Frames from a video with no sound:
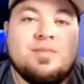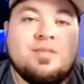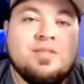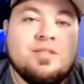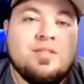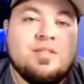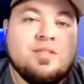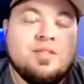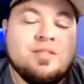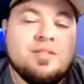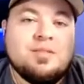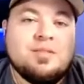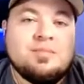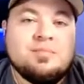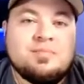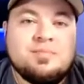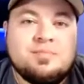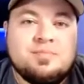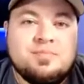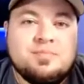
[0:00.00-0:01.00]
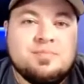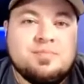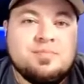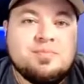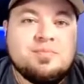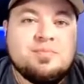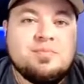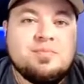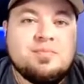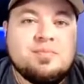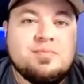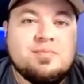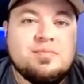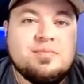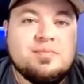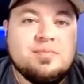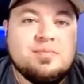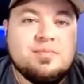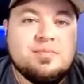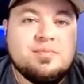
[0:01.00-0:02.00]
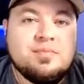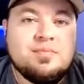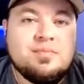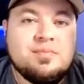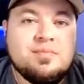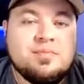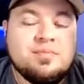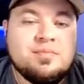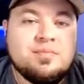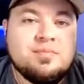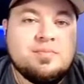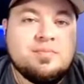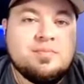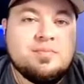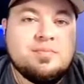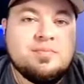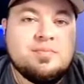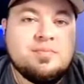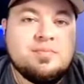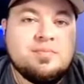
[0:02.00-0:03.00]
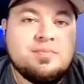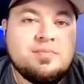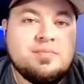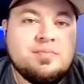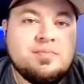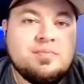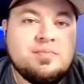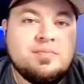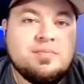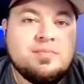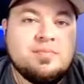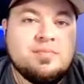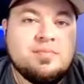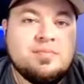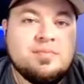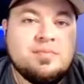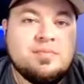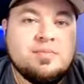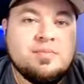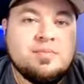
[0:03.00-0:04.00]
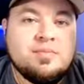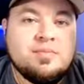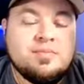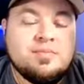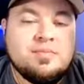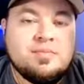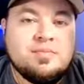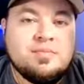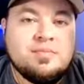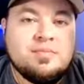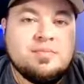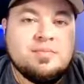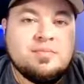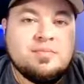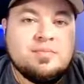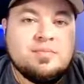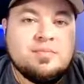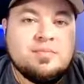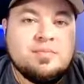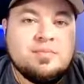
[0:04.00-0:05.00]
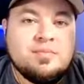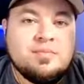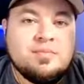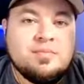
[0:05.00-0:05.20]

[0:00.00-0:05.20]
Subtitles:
(silent)